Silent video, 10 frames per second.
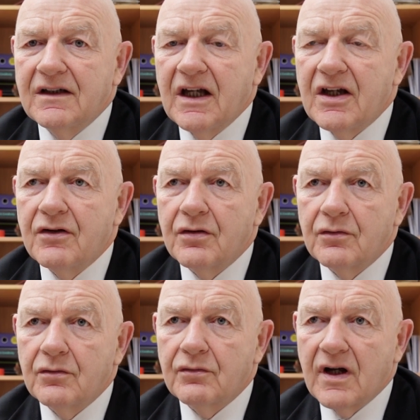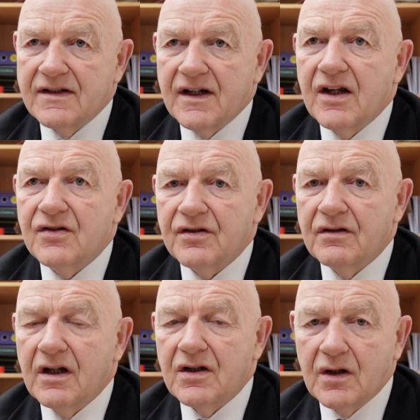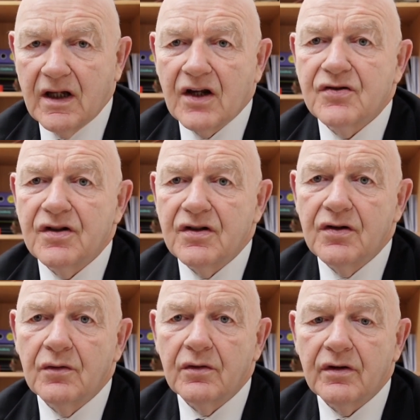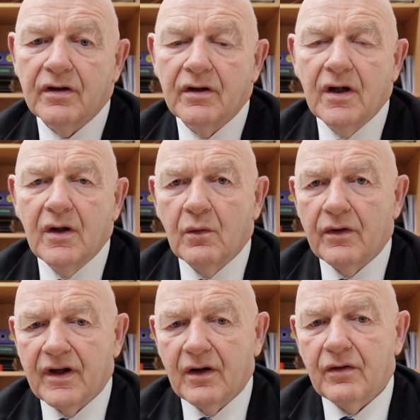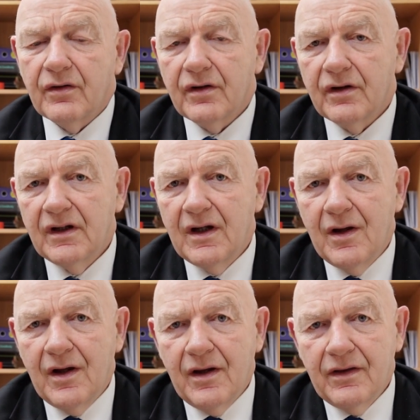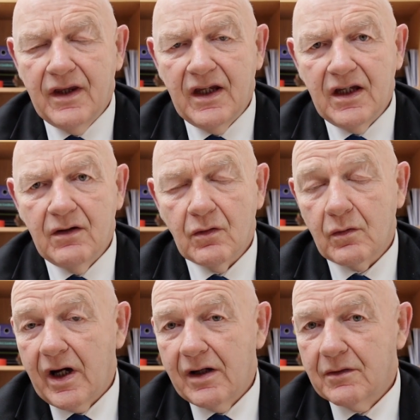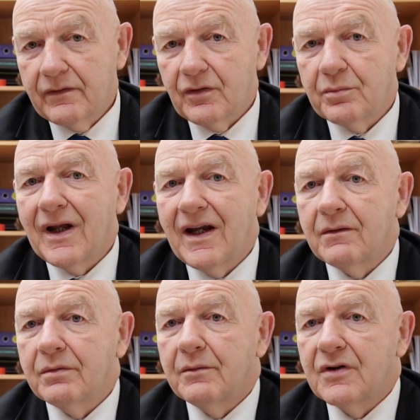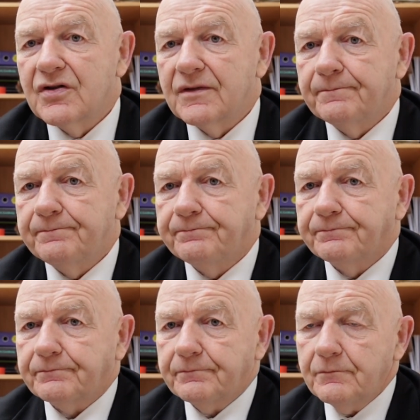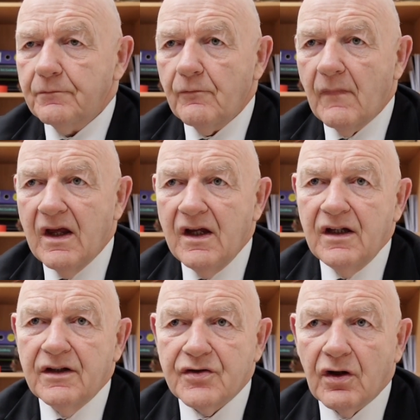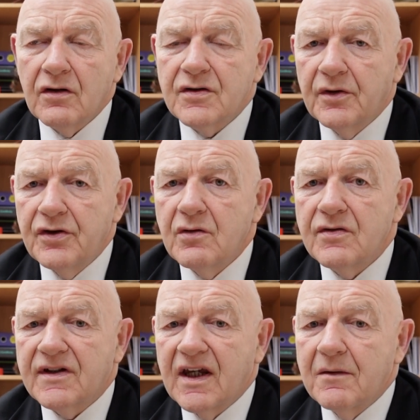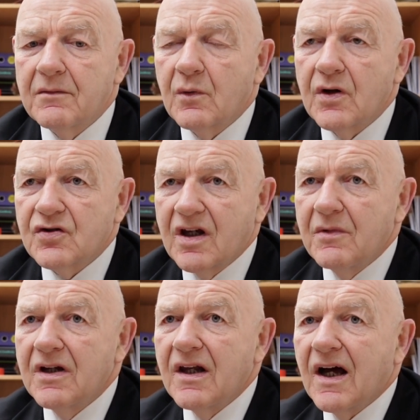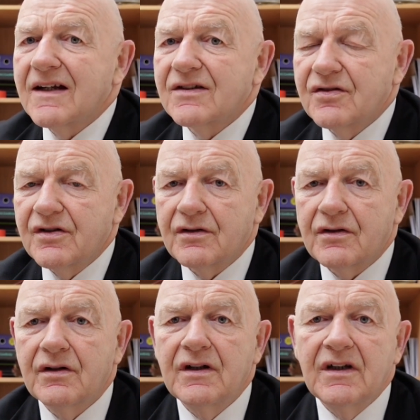into residential, and you can actually do it without the requirement for planning permission. There's also a new scheme which came in last year